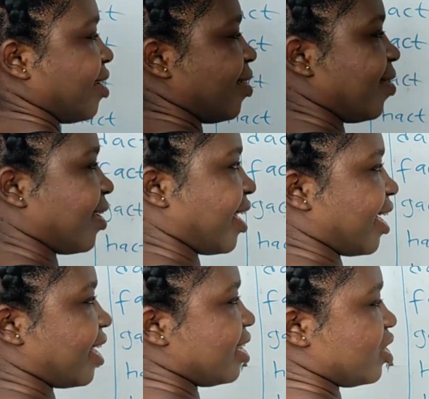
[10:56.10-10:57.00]

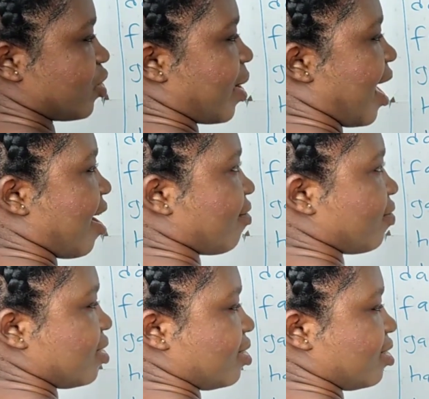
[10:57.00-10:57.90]
Okay, so we have
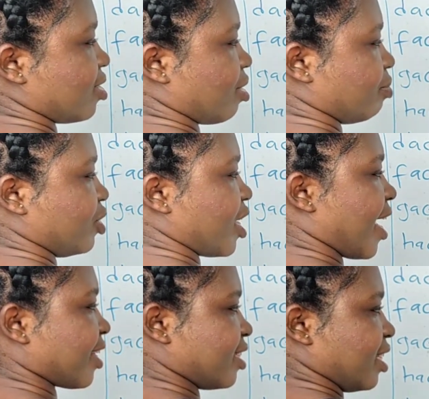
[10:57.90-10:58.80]

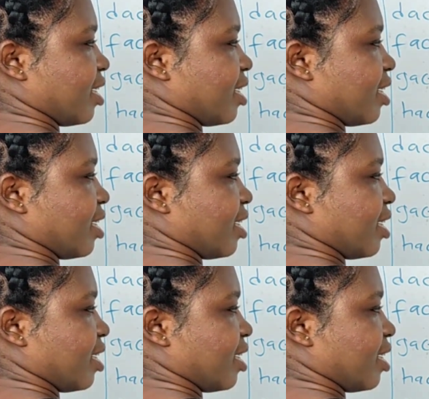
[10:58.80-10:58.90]
subject,